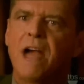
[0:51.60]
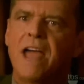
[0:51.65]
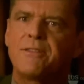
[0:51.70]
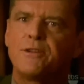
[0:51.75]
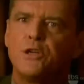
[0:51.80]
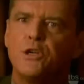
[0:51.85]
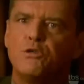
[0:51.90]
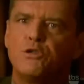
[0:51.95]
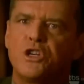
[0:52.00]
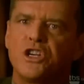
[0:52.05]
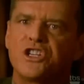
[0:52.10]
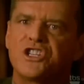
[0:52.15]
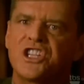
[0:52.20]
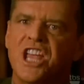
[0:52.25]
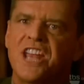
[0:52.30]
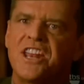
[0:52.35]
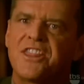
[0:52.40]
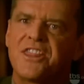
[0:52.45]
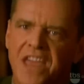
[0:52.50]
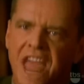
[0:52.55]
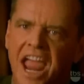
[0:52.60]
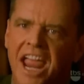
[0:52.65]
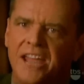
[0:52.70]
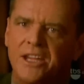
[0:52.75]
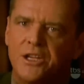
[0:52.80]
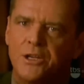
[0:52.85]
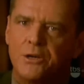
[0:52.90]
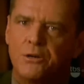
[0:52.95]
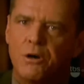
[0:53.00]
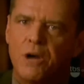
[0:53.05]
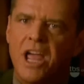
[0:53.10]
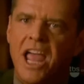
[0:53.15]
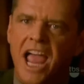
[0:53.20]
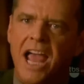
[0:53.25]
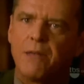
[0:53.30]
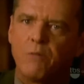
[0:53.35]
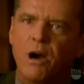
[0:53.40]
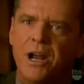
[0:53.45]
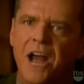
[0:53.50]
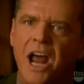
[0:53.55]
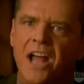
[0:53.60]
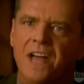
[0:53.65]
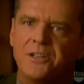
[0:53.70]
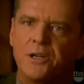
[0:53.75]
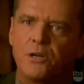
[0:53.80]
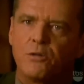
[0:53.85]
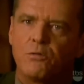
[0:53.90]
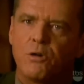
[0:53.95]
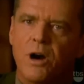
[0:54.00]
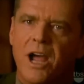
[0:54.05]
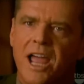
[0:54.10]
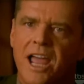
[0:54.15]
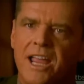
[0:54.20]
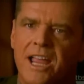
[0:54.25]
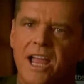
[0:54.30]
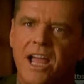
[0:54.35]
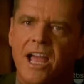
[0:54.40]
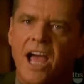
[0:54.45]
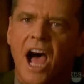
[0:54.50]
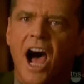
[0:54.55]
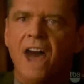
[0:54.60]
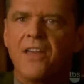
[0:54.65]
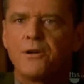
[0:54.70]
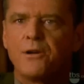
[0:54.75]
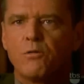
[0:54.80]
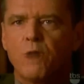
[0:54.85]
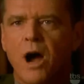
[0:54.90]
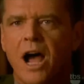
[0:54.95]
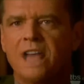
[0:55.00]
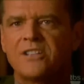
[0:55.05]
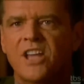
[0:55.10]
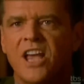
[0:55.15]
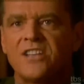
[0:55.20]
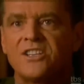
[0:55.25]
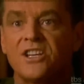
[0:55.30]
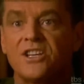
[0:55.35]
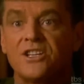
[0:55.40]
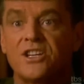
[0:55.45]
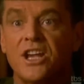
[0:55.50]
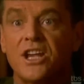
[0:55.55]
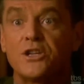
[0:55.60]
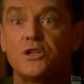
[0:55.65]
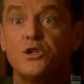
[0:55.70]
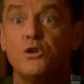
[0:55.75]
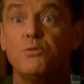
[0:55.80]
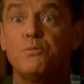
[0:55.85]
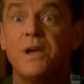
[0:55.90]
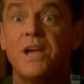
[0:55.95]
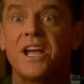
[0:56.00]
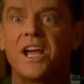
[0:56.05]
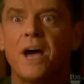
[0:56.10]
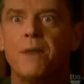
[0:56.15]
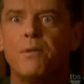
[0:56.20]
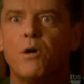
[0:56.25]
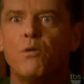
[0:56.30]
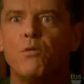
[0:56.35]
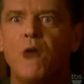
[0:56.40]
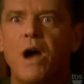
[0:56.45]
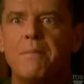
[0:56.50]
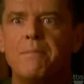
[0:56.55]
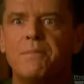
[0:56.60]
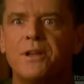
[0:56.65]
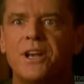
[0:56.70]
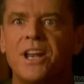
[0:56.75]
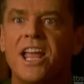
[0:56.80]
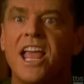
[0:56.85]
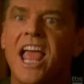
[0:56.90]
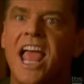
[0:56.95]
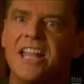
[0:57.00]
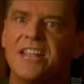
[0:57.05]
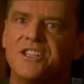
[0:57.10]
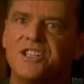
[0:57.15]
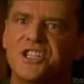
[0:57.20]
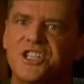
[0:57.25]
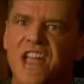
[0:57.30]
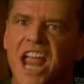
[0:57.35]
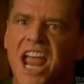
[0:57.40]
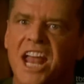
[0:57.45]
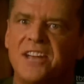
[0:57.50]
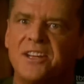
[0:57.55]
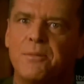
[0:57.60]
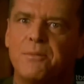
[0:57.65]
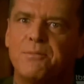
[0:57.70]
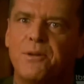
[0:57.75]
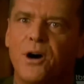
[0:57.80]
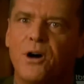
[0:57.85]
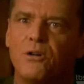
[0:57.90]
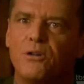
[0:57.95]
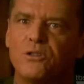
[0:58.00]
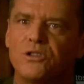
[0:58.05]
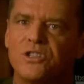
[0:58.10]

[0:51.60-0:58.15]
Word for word: I would rather you just said thank you and went on your way. Otherwise, I suggest you pick up a weapon and stand